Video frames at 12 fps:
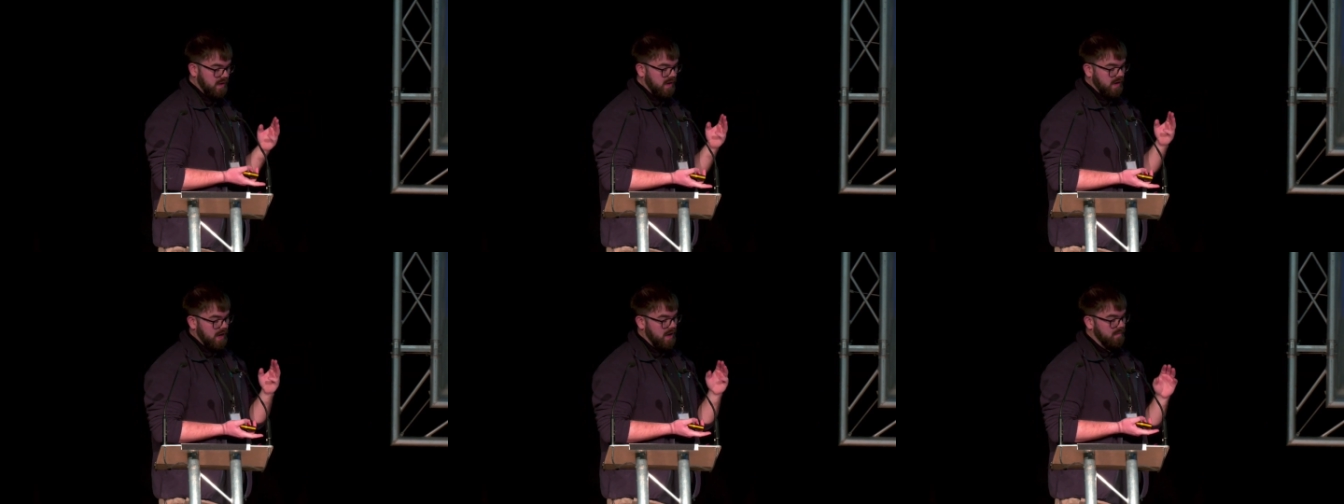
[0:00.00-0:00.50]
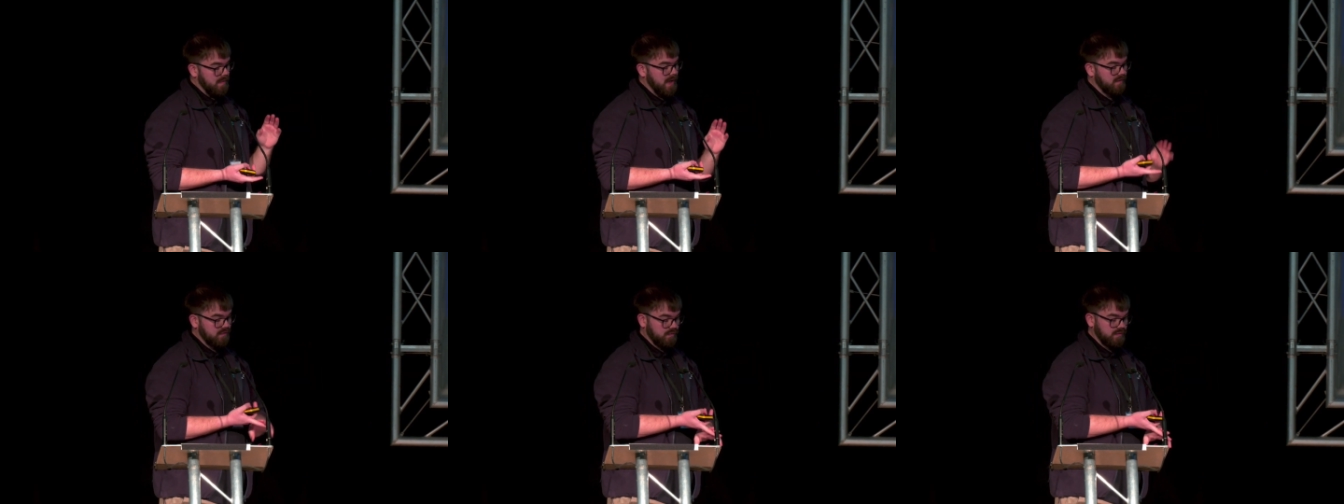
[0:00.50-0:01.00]
Um, and
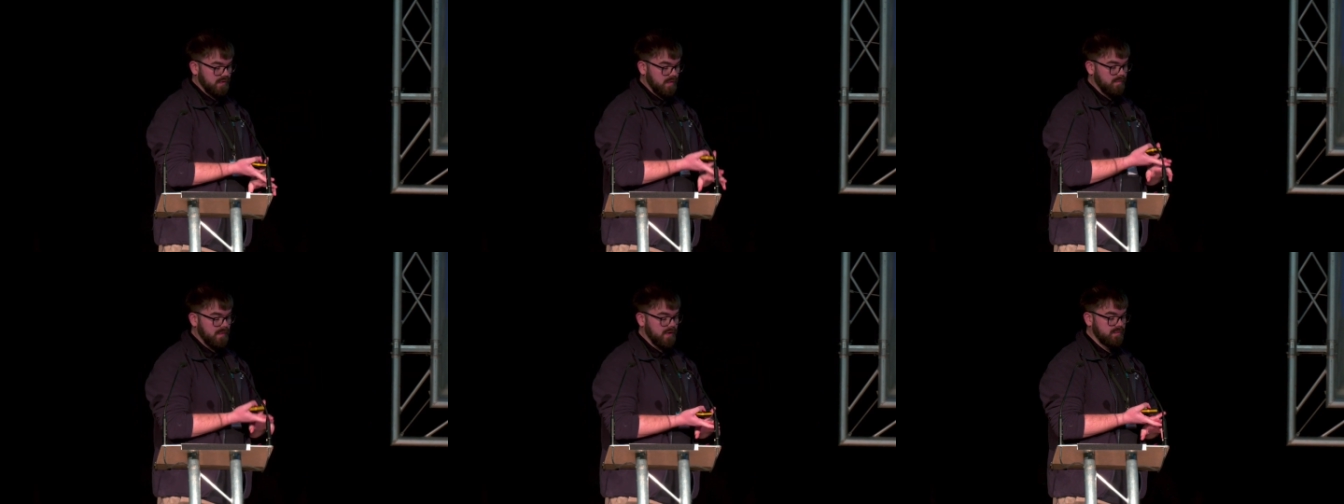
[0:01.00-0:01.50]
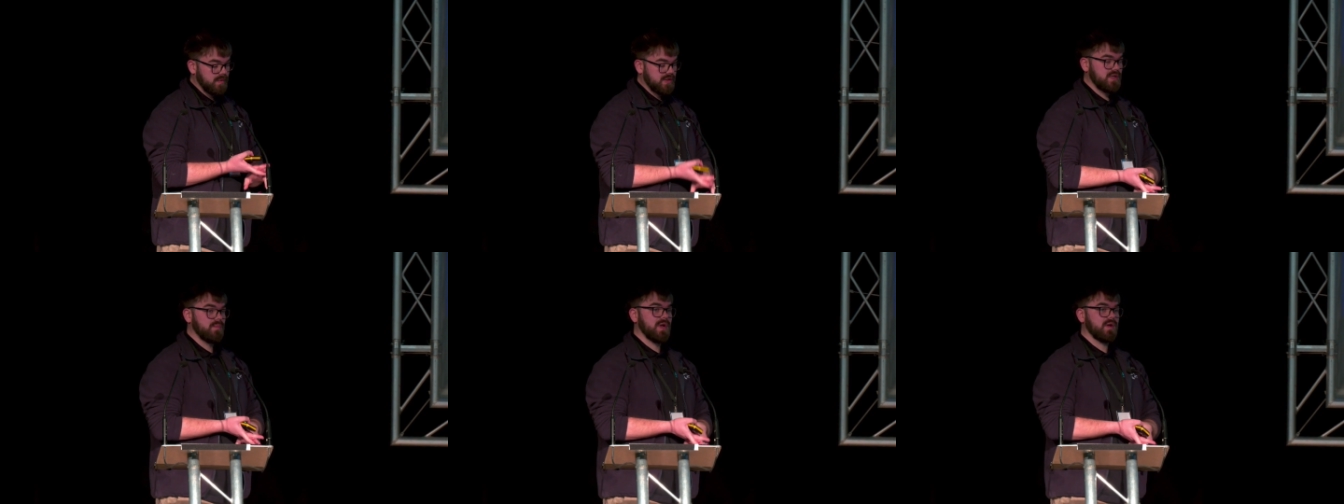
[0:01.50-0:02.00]
it's also
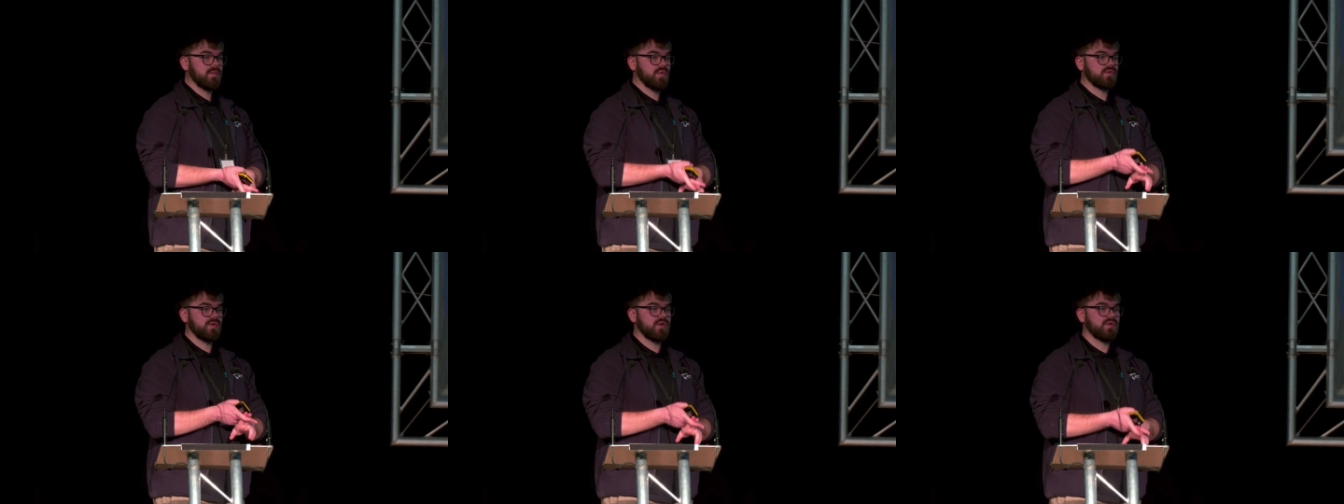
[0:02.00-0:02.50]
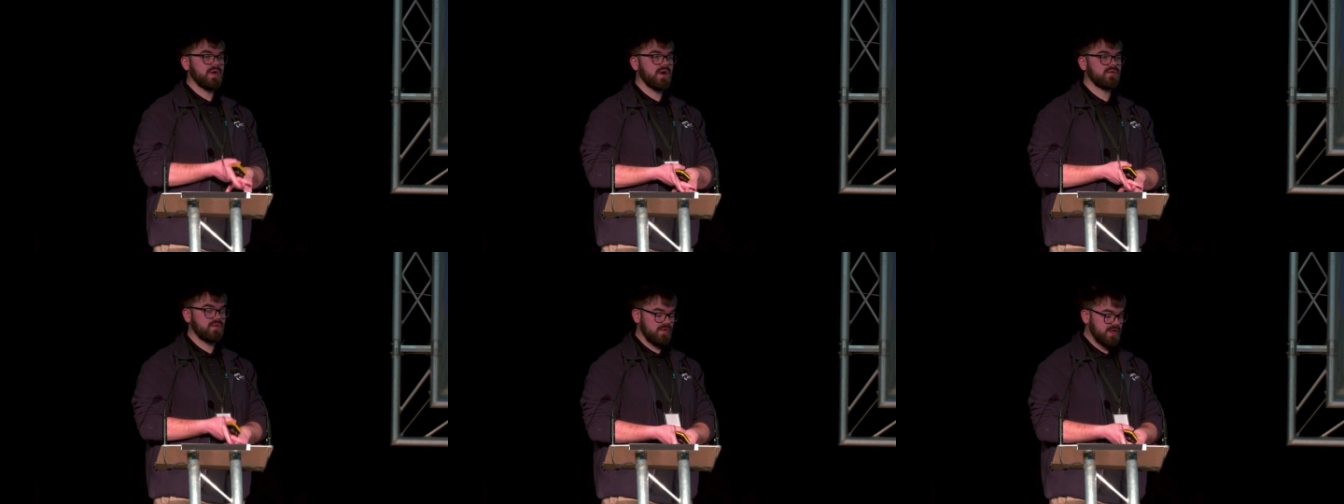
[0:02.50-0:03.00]
especially applicable to those
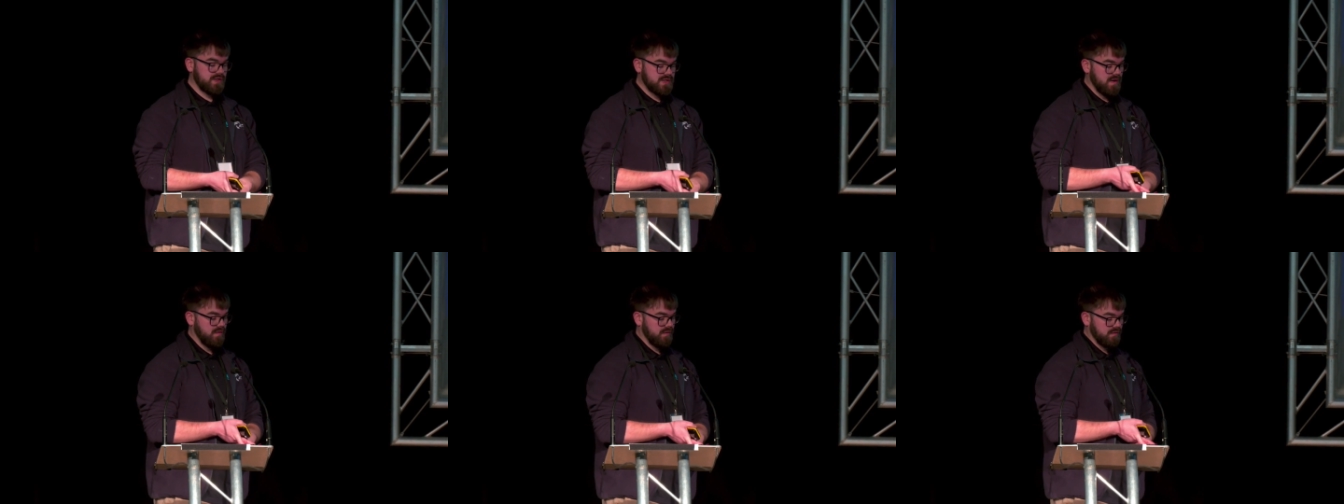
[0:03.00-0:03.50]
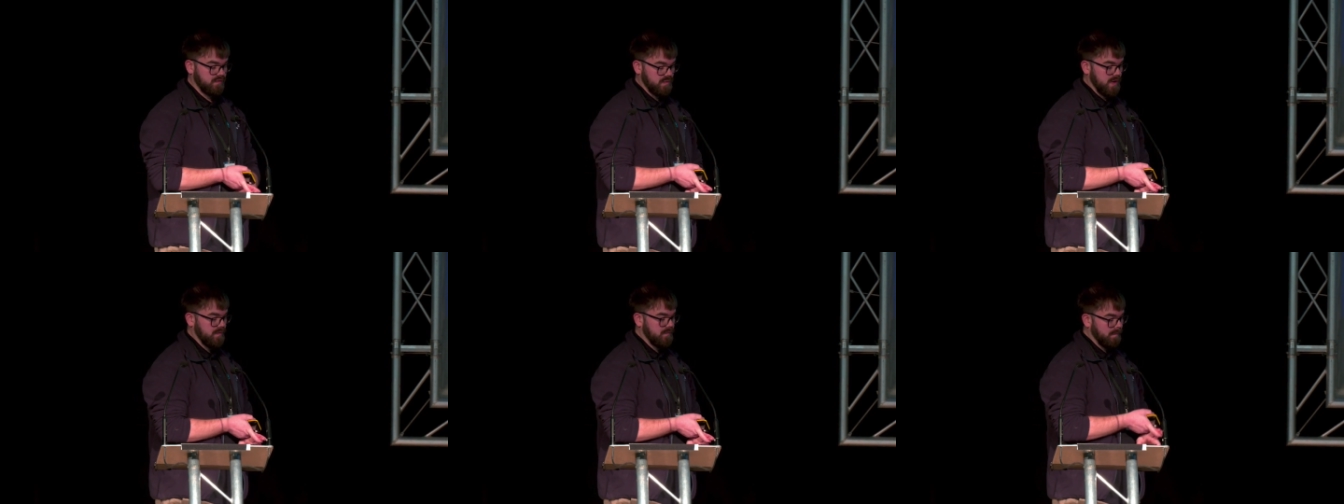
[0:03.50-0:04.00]
hard to reach areas as
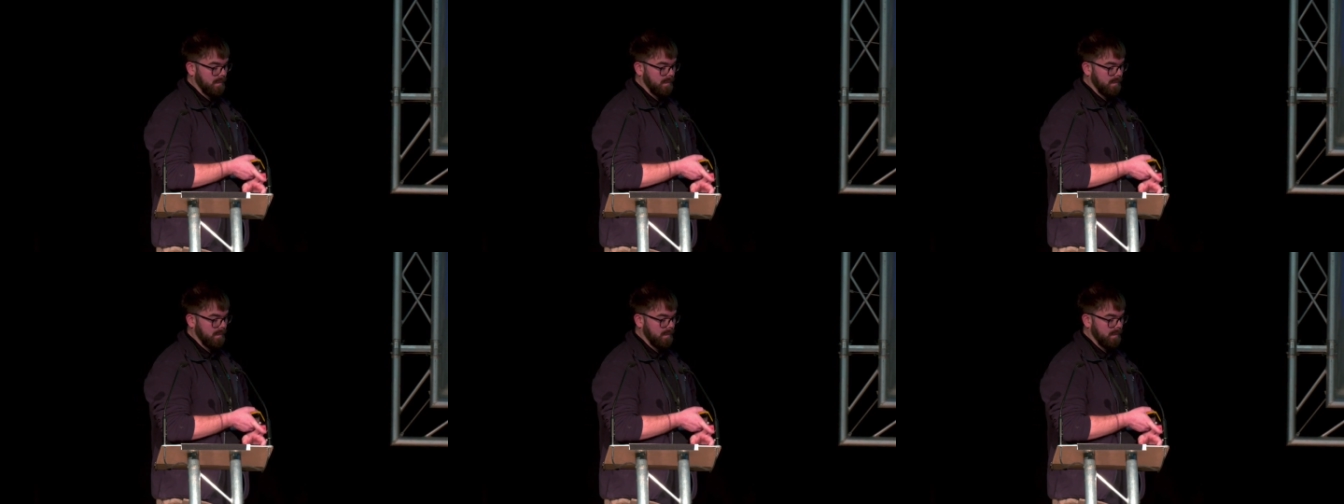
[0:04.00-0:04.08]
well.